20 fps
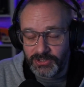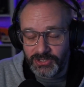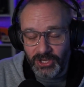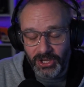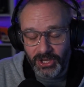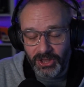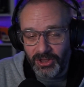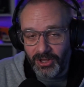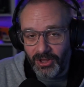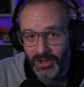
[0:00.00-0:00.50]
was a
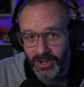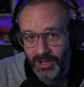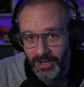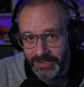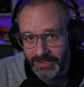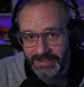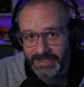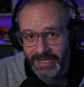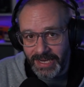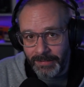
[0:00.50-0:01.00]

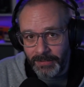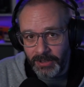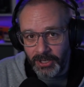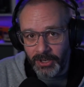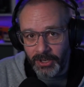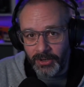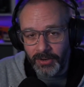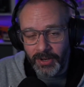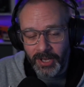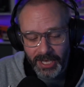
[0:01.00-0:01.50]
long time
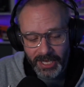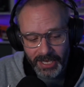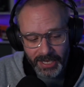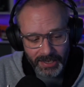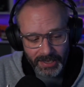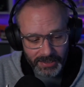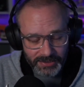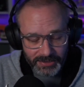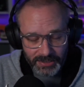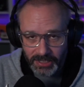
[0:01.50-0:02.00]
ago.
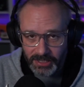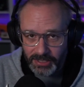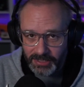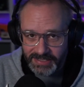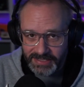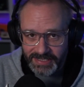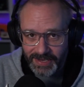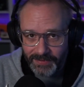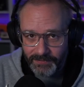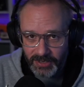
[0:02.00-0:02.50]
Is a little
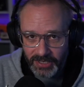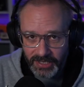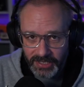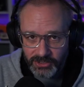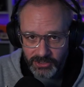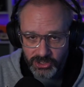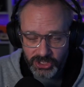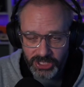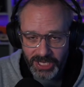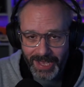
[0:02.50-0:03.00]
seven
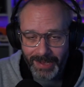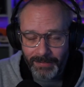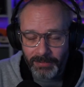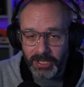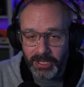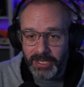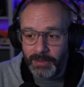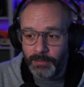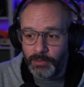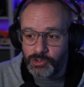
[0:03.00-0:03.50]
inch
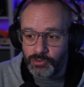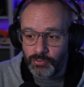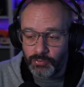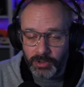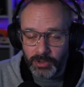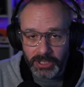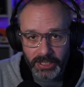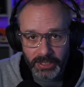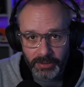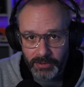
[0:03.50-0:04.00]
tablet. It was
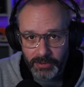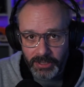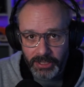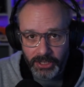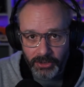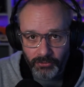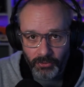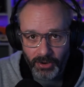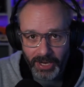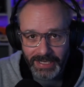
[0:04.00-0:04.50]
really, really
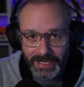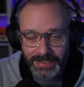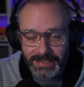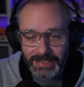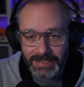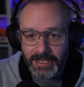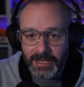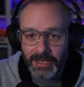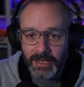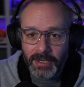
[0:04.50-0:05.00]
great.